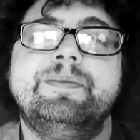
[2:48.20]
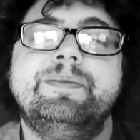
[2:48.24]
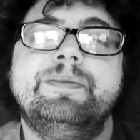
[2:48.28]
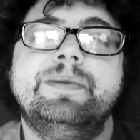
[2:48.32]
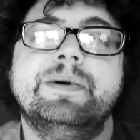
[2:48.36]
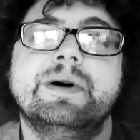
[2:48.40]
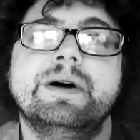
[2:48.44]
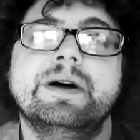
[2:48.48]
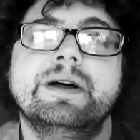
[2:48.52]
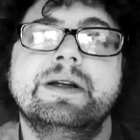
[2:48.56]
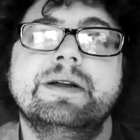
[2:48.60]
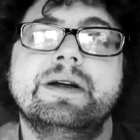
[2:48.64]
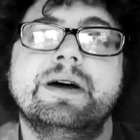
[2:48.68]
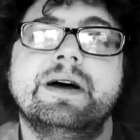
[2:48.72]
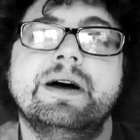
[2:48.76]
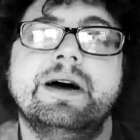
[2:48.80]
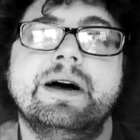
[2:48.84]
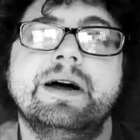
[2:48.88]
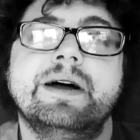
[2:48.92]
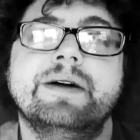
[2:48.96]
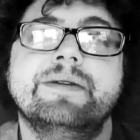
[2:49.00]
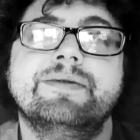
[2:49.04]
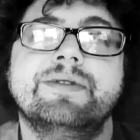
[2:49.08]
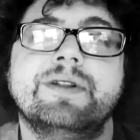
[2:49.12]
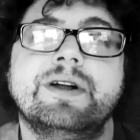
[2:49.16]
But uh,
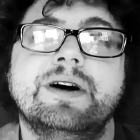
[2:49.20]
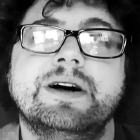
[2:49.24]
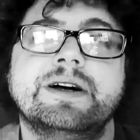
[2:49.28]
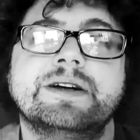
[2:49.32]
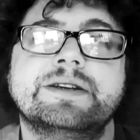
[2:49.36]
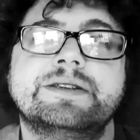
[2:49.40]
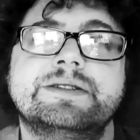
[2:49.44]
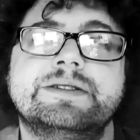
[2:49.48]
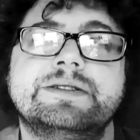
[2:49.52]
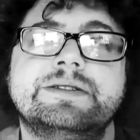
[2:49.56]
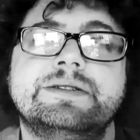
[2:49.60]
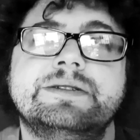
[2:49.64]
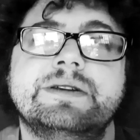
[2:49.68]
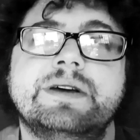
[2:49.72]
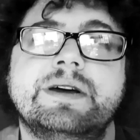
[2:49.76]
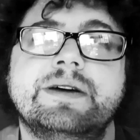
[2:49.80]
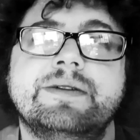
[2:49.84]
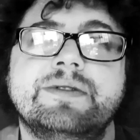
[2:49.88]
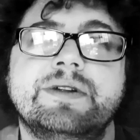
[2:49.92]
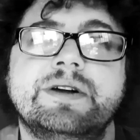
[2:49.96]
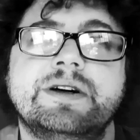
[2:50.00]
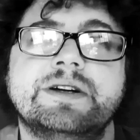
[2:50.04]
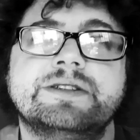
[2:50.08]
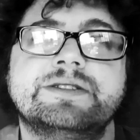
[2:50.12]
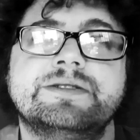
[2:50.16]
I've lost
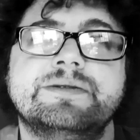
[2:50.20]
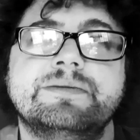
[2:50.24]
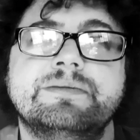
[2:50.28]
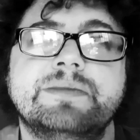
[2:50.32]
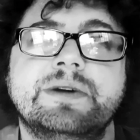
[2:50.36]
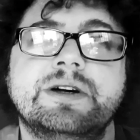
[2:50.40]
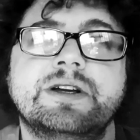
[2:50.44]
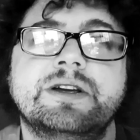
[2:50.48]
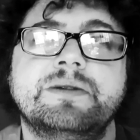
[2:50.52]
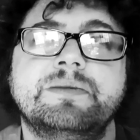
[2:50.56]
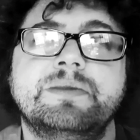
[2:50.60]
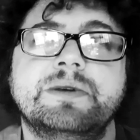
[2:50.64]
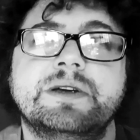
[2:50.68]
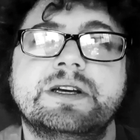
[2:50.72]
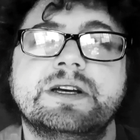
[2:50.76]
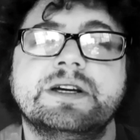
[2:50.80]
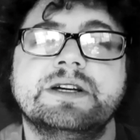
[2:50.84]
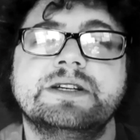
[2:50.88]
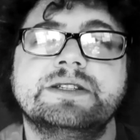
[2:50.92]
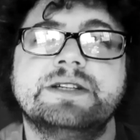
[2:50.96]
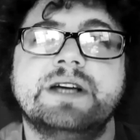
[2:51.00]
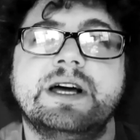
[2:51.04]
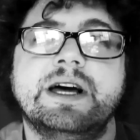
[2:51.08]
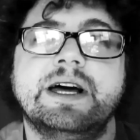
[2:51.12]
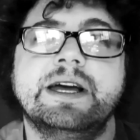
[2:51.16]
I've lost some money
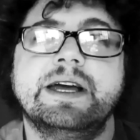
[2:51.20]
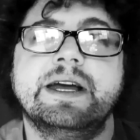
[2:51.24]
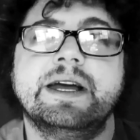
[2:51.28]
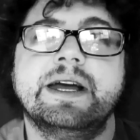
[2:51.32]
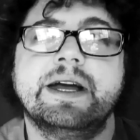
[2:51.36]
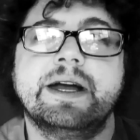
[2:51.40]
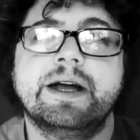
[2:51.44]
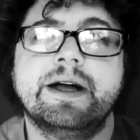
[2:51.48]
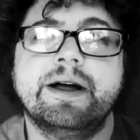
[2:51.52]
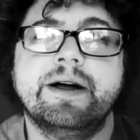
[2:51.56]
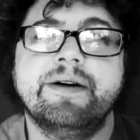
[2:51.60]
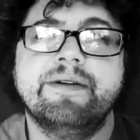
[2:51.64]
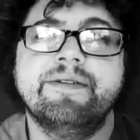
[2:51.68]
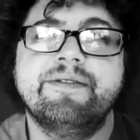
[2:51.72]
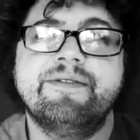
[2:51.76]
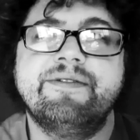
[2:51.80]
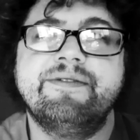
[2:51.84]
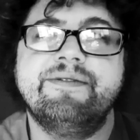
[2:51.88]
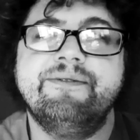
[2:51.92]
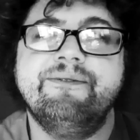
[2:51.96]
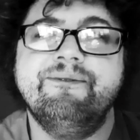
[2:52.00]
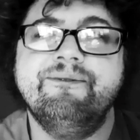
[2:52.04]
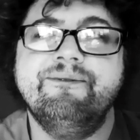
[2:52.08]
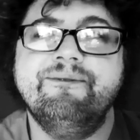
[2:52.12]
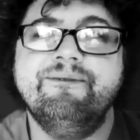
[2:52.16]
because I have
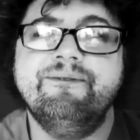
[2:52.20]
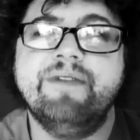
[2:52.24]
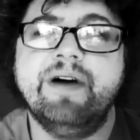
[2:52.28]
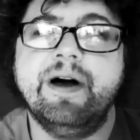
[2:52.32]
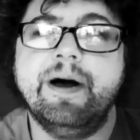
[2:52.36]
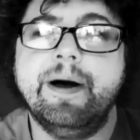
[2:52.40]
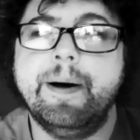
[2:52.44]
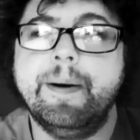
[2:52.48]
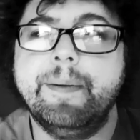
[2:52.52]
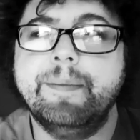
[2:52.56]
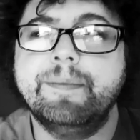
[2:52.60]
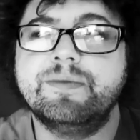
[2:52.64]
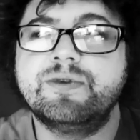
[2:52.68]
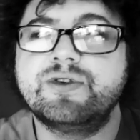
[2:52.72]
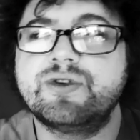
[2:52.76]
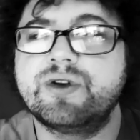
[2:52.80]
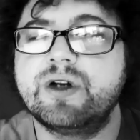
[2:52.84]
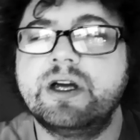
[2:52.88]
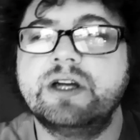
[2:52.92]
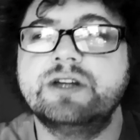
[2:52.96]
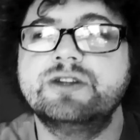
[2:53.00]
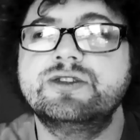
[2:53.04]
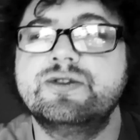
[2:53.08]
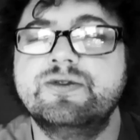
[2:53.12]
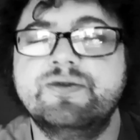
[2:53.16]
um,
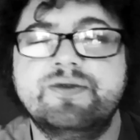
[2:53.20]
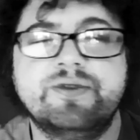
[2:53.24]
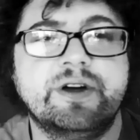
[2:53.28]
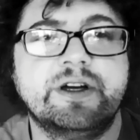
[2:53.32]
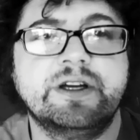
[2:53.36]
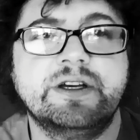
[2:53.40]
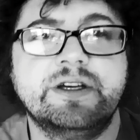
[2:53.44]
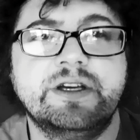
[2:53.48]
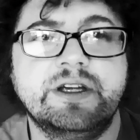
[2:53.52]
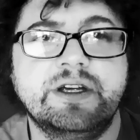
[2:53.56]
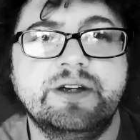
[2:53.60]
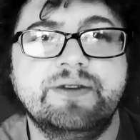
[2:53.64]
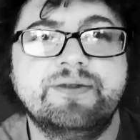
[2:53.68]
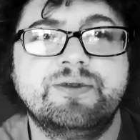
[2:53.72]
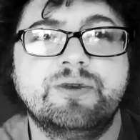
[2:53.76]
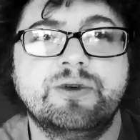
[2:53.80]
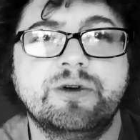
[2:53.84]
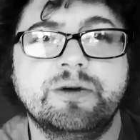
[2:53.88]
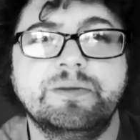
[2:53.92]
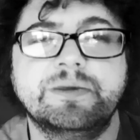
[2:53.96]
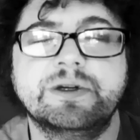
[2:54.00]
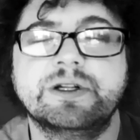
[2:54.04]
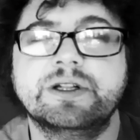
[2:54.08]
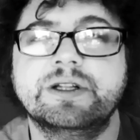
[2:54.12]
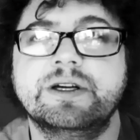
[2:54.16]
tried to find a
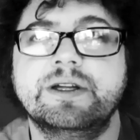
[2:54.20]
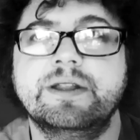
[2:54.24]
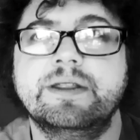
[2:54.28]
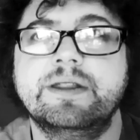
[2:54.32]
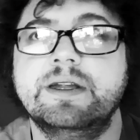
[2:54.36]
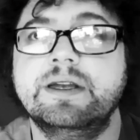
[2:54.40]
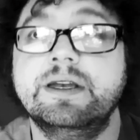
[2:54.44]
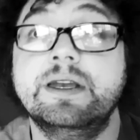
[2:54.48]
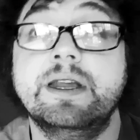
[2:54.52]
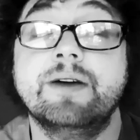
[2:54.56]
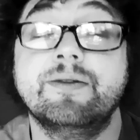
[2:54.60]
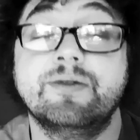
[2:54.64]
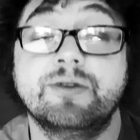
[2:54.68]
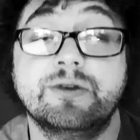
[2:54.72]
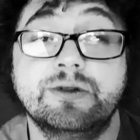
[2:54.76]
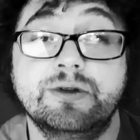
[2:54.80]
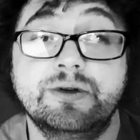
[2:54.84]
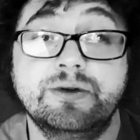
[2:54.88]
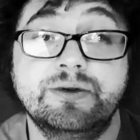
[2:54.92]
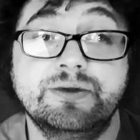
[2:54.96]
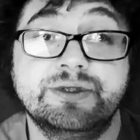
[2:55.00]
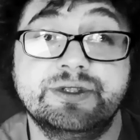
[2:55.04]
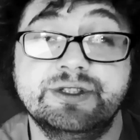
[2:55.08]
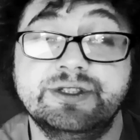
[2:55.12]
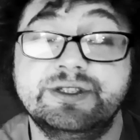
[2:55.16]
formula that never
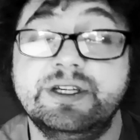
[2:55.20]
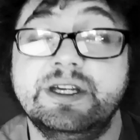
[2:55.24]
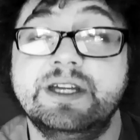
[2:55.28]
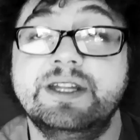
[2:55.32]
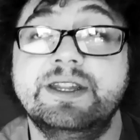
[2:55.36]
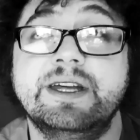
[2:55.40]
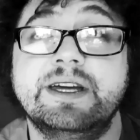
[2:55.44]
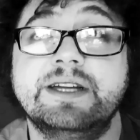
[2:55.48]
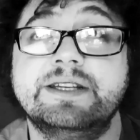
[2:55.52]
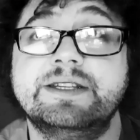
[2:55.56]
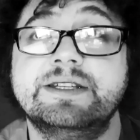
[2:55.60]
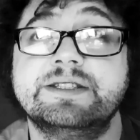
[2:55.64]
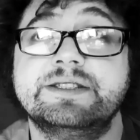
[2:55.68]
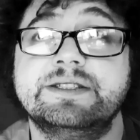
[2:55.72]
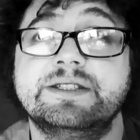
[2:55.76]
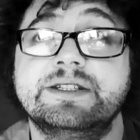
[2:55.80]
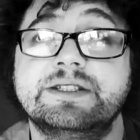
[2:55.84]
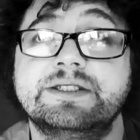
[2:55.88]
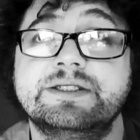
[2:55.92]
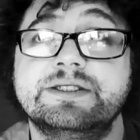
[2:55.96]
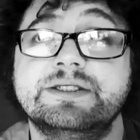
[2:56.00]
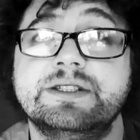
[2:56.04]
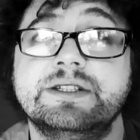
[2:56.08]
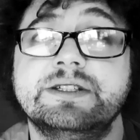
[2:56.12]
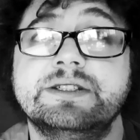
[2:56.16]
loses, and that doesn't
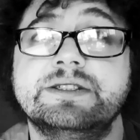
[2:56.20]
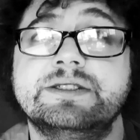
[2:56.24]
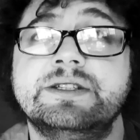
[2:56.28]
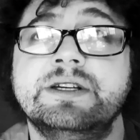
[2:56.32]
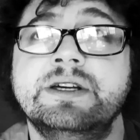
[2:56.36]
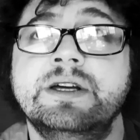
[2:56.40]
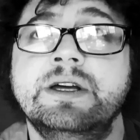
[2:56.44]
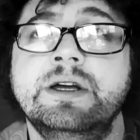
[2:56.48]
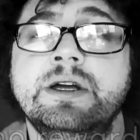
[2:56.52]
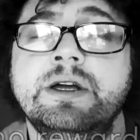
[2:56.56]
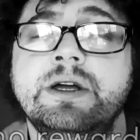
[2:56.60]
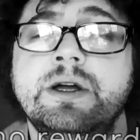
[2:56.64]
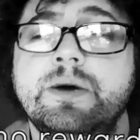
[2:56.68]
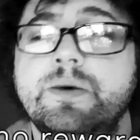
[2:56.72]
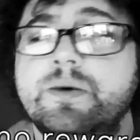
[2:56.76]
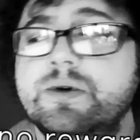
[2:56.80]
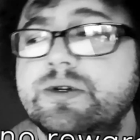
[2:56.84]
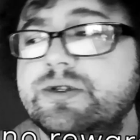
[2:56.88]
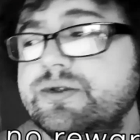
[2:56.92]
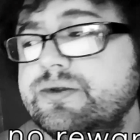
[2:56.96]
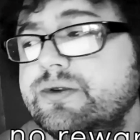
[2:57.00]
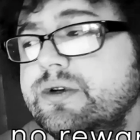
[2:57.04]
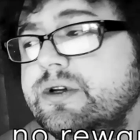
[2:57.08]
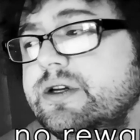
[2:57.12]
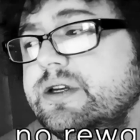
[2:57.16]
exist.
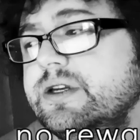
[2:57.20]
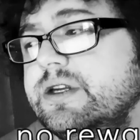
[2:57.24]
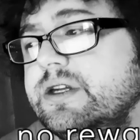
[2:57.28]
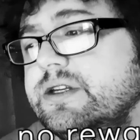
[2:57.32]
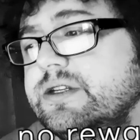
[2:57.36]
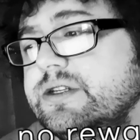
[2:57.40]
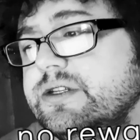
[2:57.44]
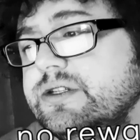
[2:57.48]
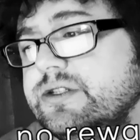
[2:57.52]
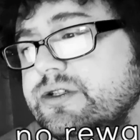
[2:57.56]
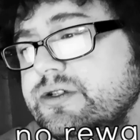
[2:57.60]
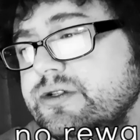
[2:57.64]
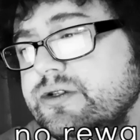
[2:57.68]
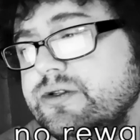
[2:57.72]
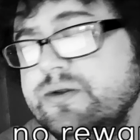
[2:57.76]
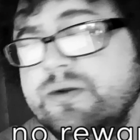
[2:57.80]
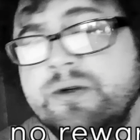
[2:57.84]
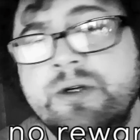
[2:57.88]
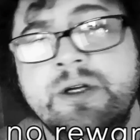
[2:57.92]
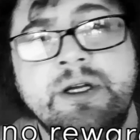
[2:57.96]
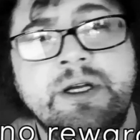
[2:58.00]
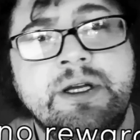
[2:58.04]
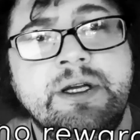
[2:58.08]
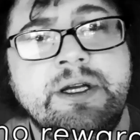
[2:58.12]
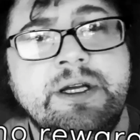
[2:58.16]
What you really need to
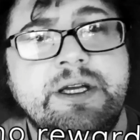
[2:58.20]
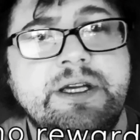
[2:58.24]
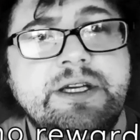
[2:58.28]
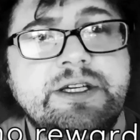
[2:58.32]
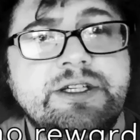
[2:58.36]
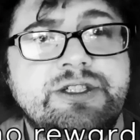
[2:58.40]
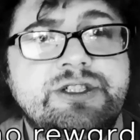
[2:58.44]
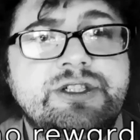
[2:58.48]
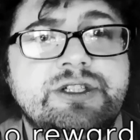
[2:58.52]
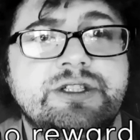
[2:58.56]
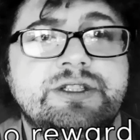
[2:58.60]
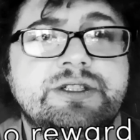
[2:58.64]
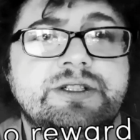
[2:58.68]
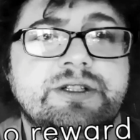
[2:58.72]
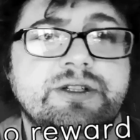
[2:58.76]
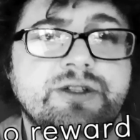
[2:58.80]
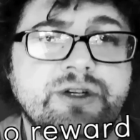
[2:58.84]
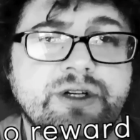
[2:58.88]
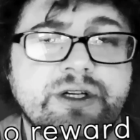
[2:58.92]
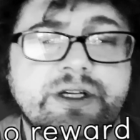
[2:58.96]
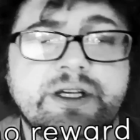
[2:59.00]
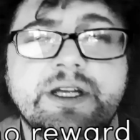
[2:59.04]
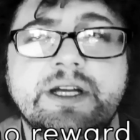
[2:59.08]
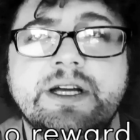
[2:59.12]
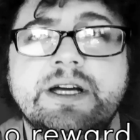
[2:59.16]
do is just
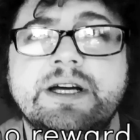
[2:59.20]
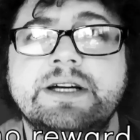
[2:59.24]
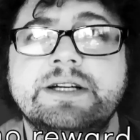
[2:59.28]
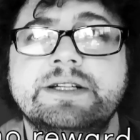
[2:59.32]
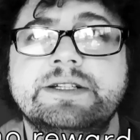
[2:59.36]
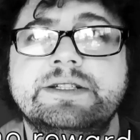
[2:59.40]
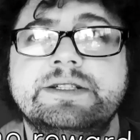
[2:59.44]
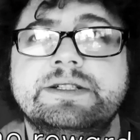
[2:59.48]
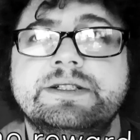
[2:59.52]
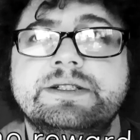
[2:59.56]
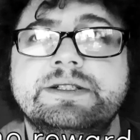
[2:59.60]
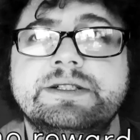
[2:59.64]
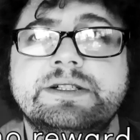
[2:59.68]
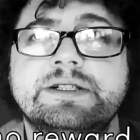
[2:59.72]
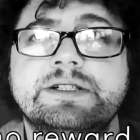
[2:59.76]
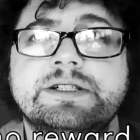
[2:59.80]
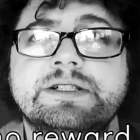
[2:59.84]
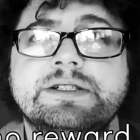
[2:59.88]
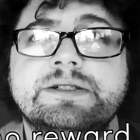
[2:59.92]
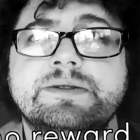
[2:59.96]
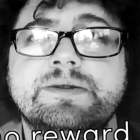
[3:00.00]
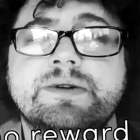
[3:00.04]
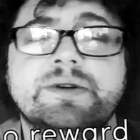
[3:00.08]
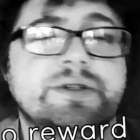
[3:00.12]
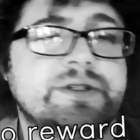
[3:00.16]
look at
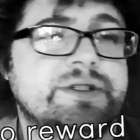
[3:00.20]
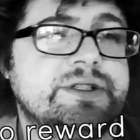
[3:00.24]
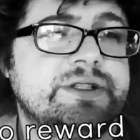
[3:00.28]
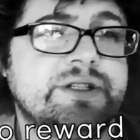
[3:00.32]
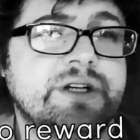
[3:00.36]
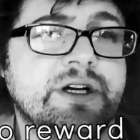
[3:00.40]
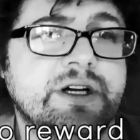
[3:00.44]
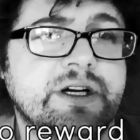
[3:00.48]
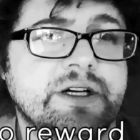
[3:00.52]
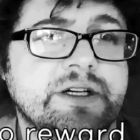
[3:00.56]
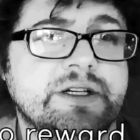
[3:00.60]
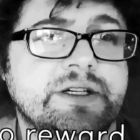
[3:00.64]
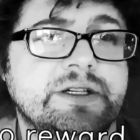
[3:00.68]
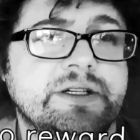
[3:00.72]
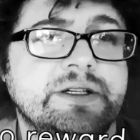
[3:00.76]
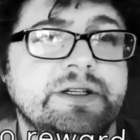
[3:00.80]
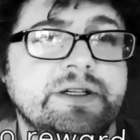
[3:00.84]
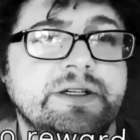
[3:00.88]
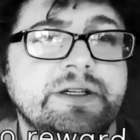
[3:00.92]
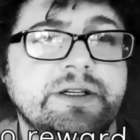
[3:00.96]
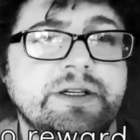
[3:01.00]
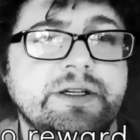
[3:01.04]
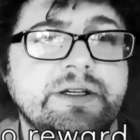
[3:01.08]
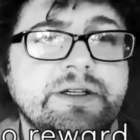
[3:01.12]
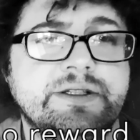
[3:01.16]
uh, where the stock
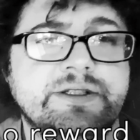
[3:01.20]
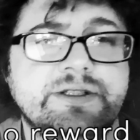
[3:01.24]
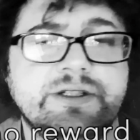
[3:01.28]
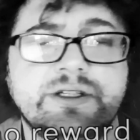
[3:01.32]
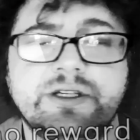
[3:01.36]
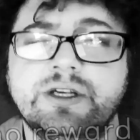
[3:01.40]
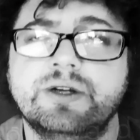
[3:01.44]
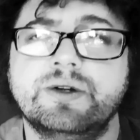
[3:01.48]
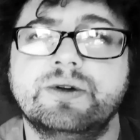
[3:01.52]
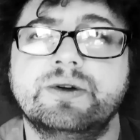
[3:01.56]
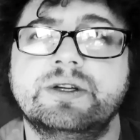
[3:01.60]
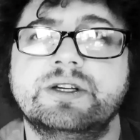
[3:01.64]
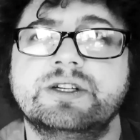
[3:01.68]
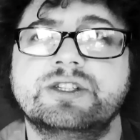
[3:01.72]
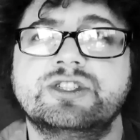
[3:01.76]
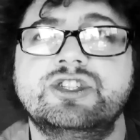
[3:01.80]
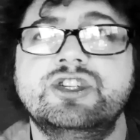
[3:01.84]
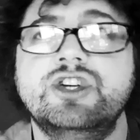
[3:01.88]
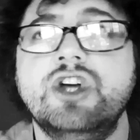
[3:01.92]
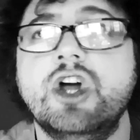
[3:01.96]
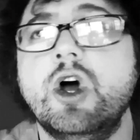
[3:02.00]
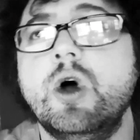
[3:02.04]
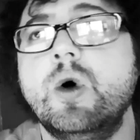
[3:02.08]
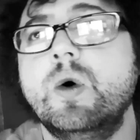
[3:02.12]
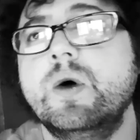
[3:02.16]
uh, security is
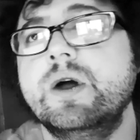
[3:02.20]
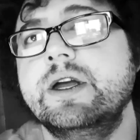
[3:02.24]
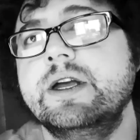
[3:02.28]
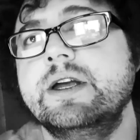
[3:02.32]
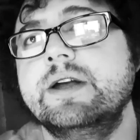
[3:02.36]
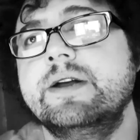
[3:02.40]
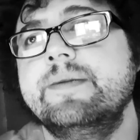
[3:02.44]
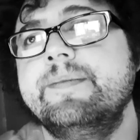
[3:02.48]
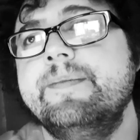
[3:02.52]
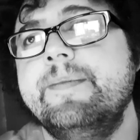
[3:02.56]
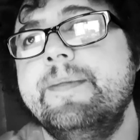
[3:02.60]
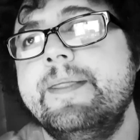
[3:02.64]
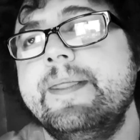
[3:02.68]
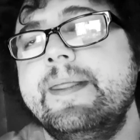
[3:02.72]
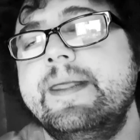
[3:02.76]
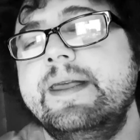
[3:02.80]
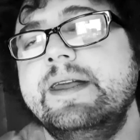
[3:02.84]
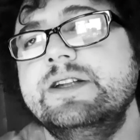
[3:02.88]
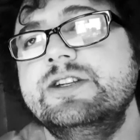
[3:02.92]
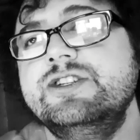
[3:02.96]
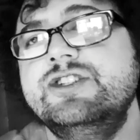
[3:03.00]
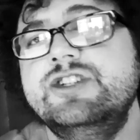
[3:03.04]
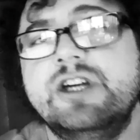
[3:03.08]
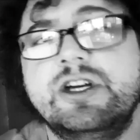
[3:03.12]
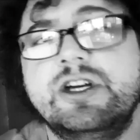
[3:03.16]
going in